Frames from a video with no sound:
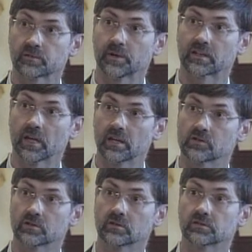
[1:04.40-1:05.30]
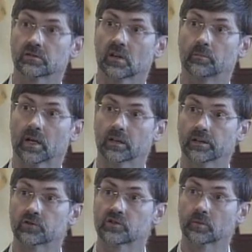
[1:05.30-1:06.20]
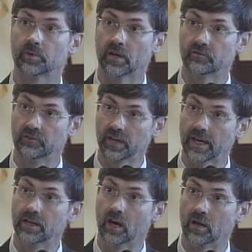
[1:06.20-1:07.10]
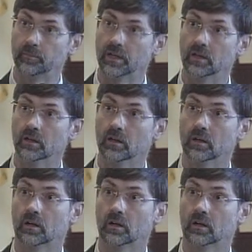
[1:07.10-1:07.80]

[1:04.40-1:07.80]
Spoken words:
expectations that my leadership have laid on me,